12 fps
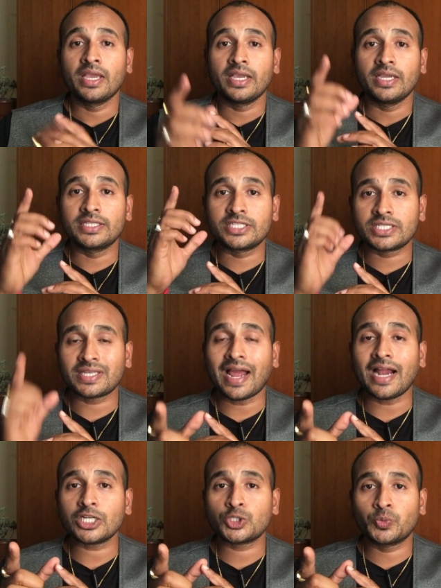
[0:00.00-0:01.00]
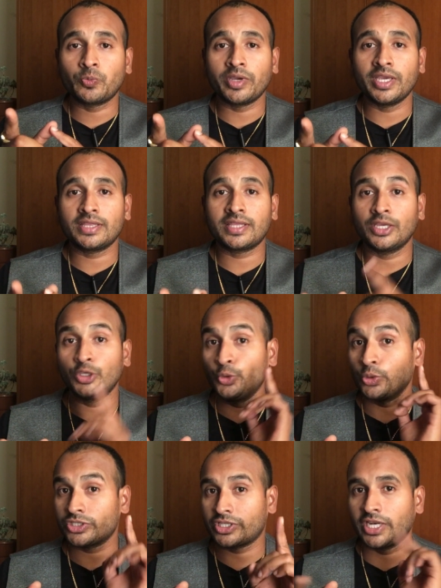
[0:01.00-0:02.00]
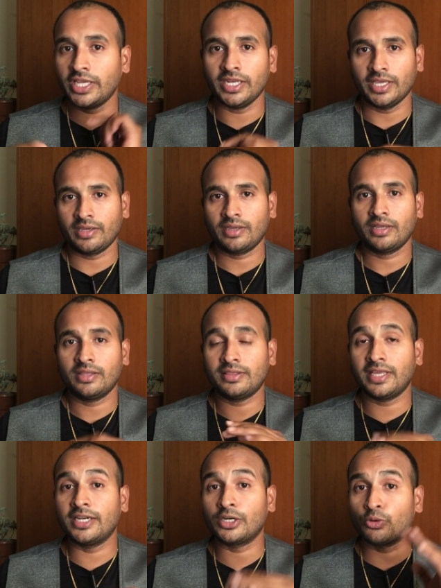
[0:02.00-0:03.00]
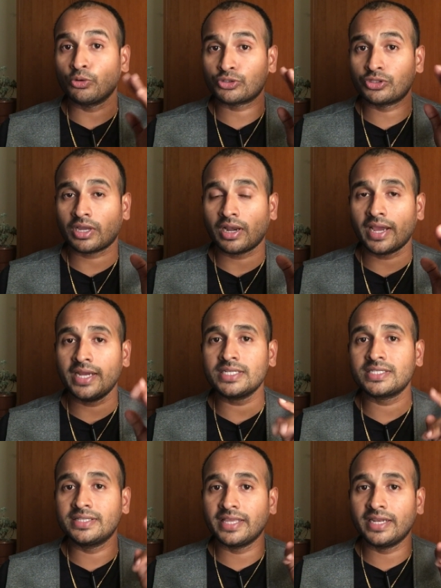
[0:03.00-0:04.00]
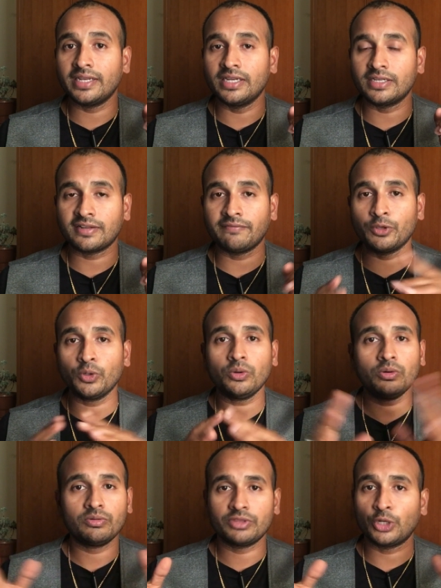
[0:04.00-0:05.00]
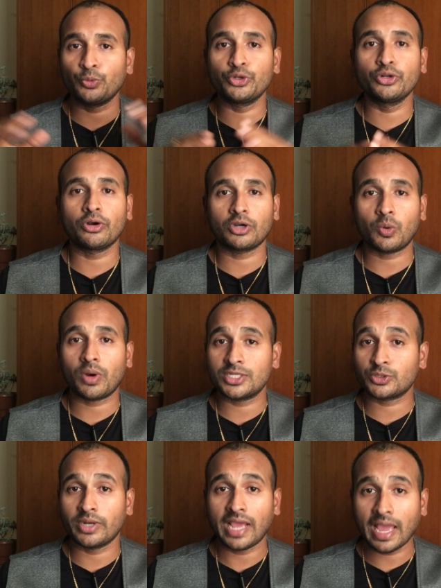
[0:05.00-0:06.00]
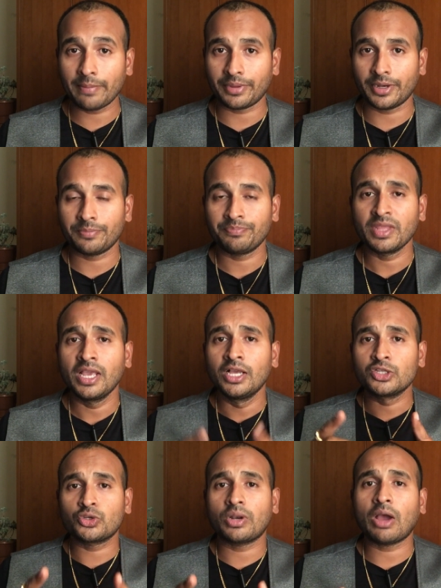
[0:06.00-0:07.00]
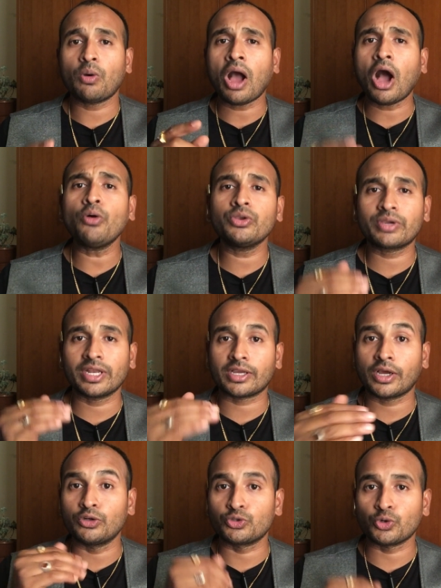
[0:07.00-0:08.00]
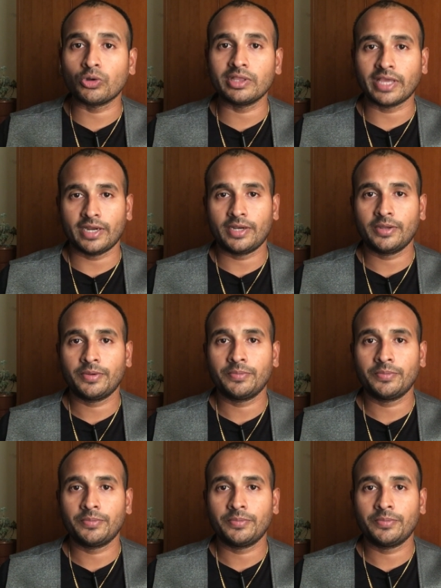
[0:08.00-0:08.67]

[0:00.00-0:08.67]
it starts with your screening, then it goes to clients, then interview, then we do not know what is going to happen. So now how you can control that?